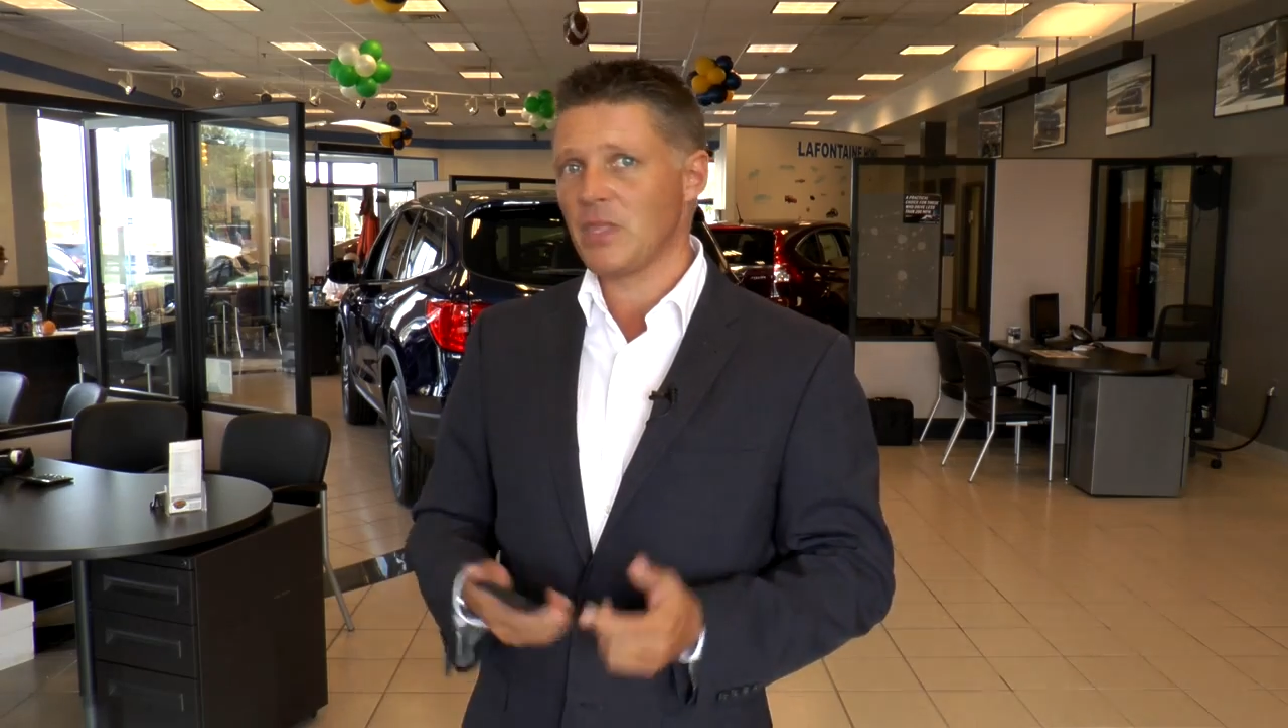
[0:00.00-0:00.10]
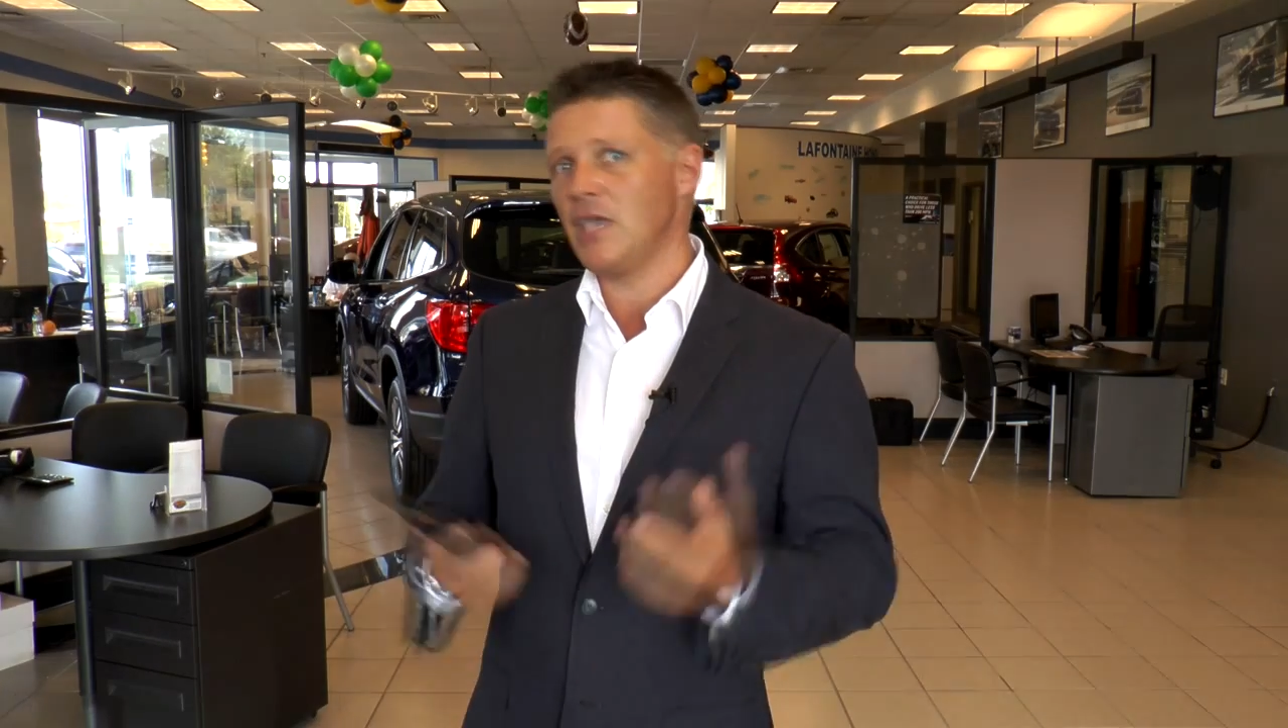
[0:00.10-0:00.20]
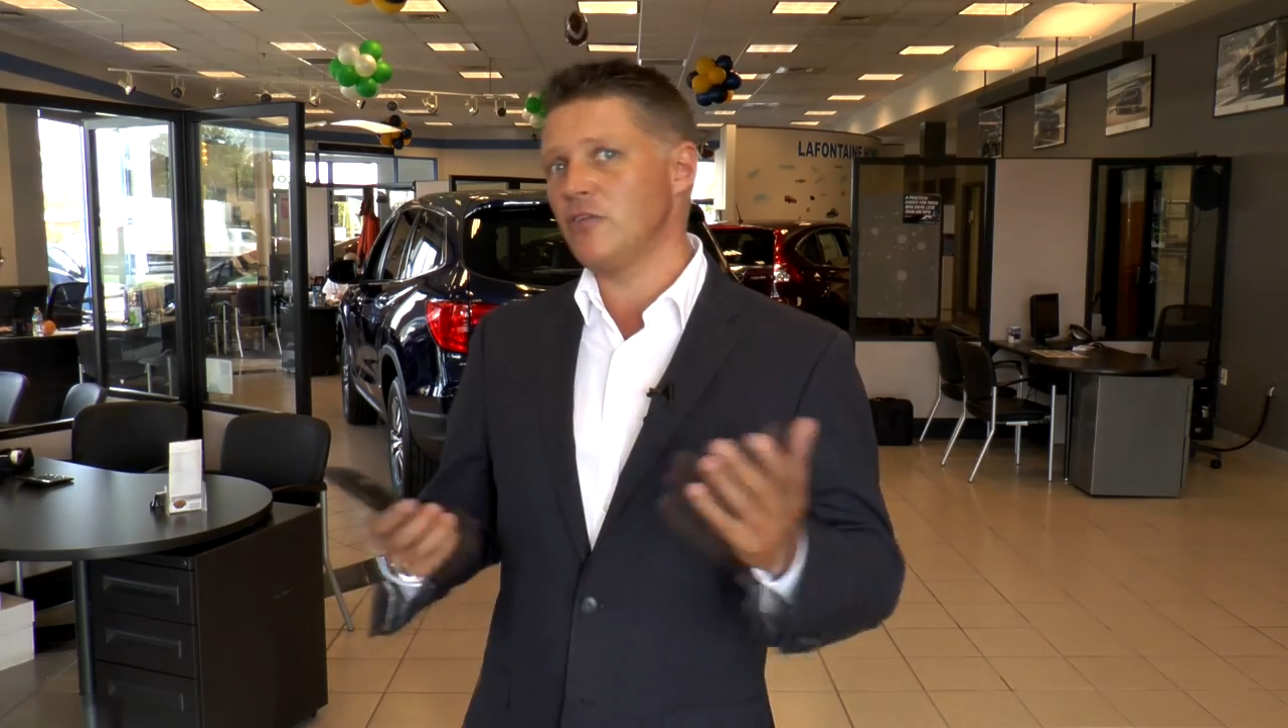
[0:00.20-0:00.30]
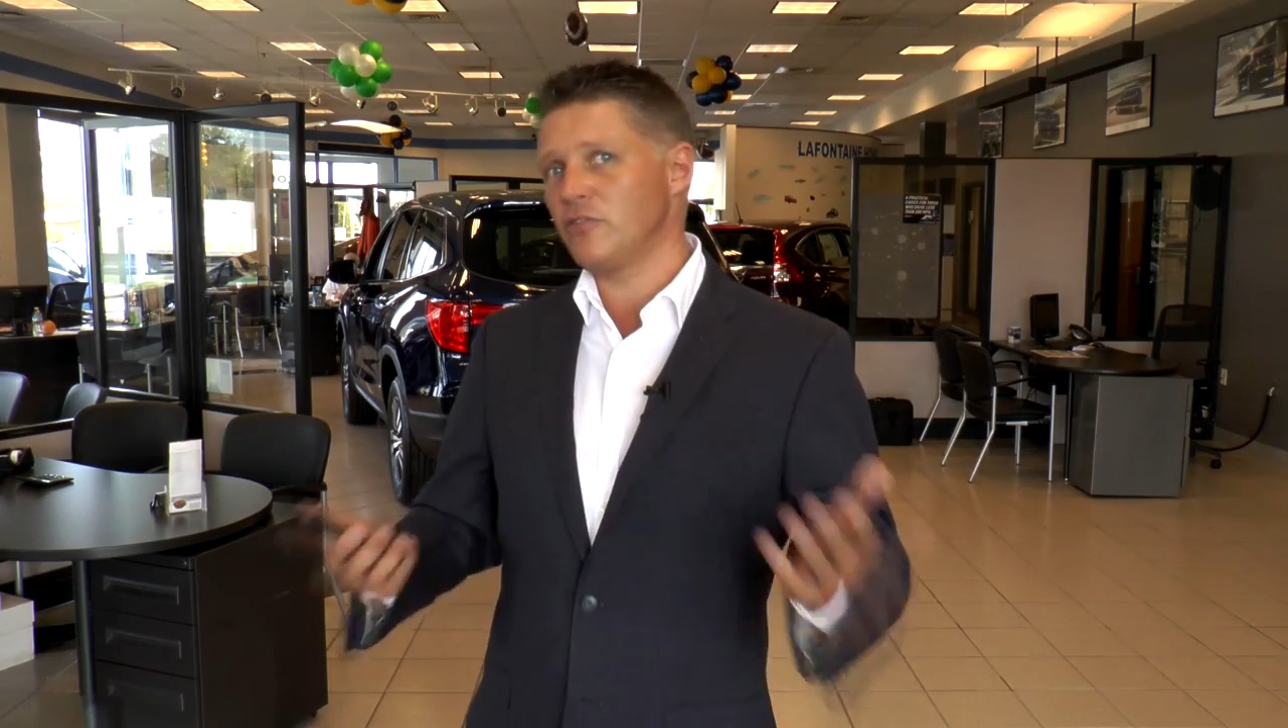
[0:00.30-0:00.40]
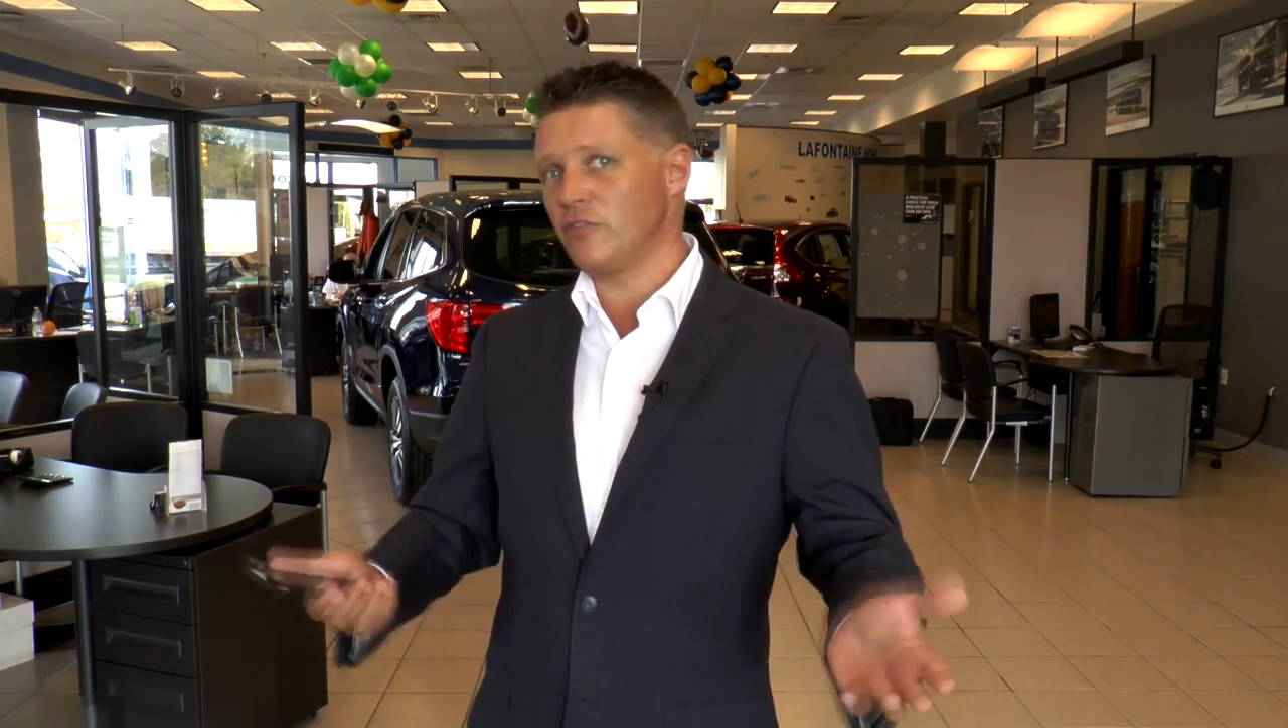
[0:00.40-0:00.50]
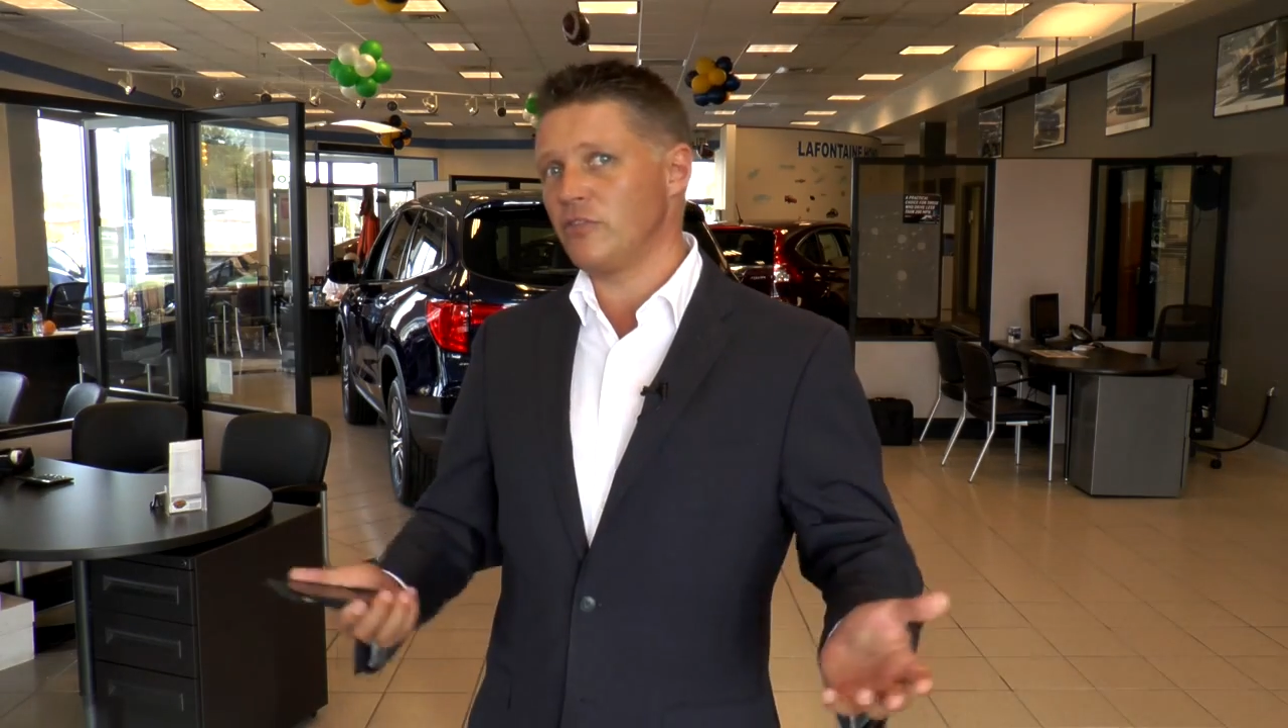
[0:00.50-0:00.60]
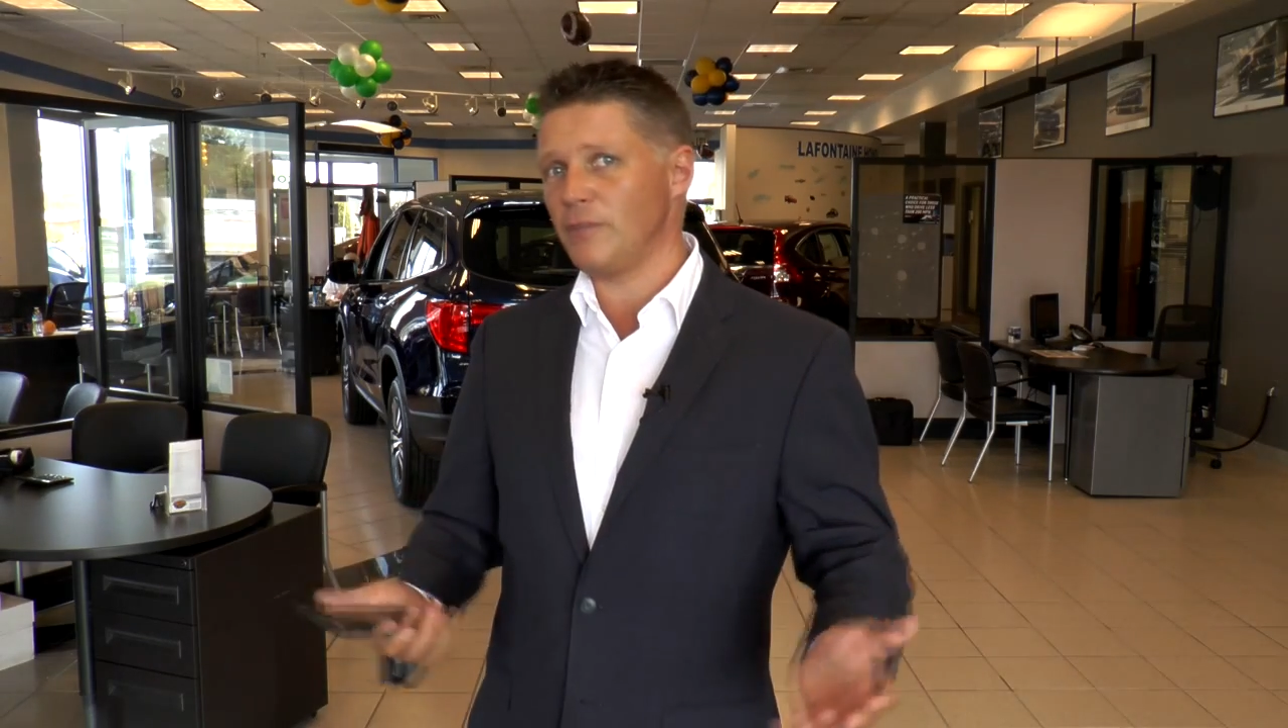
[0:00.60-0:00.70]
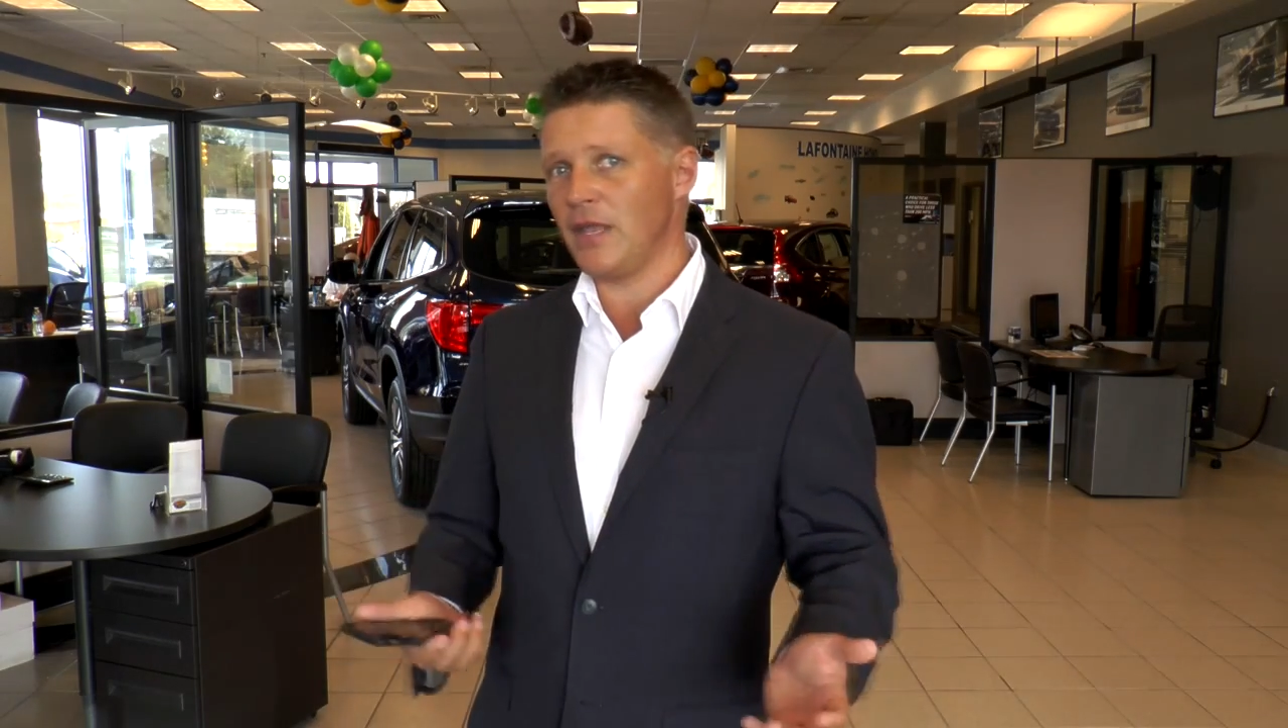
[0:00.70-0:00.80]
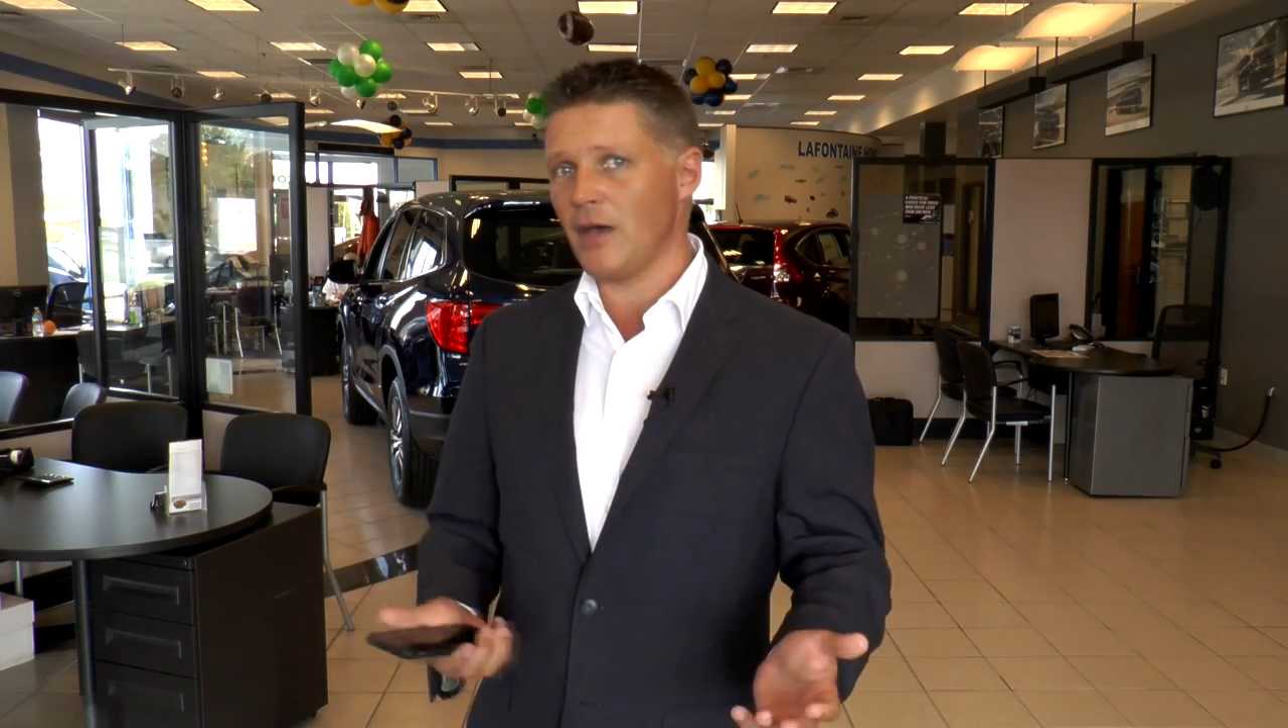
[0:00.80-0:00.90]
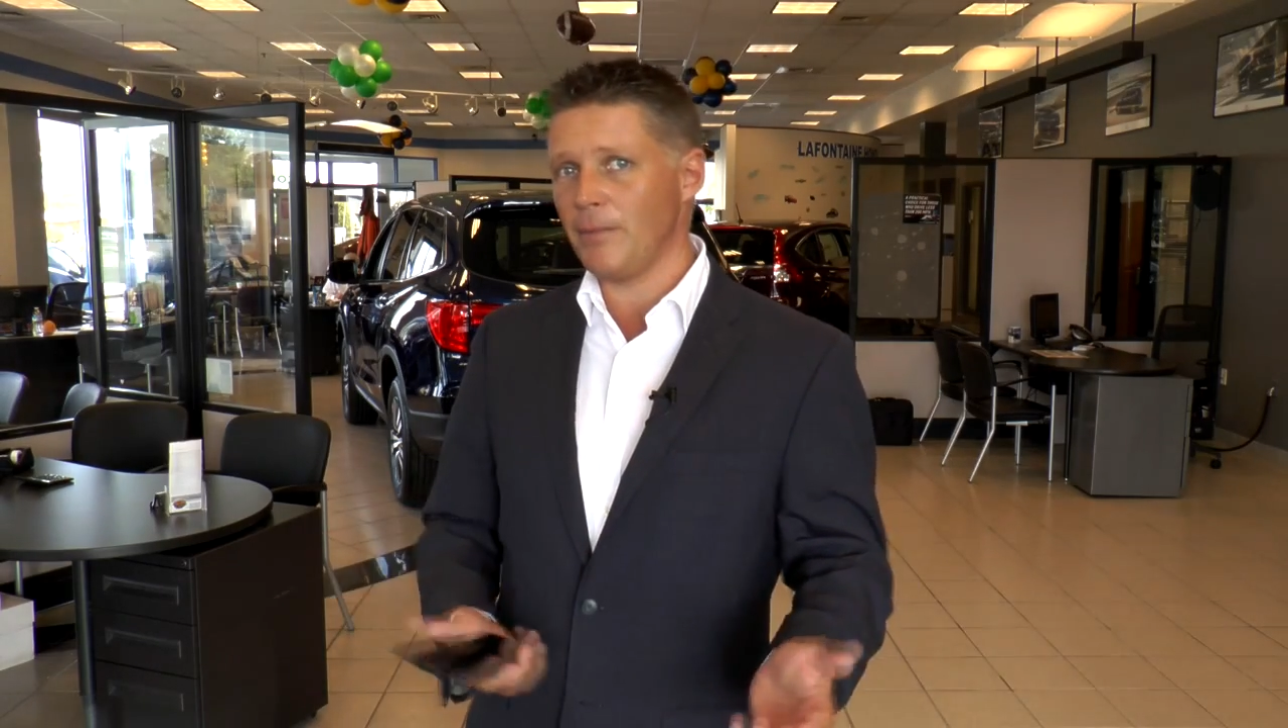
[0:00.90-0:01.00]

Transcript: is to speed